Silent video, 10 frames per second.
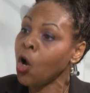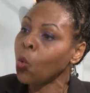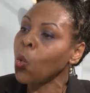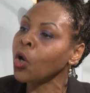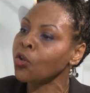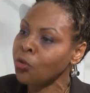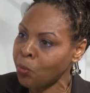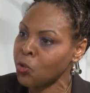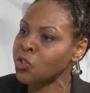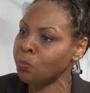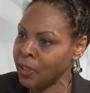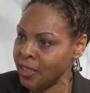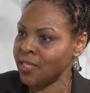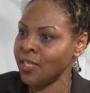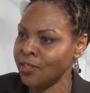what are the
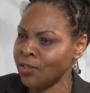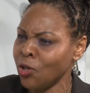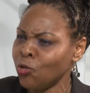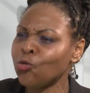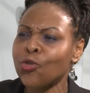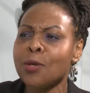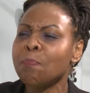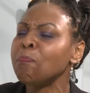possibilities. Dream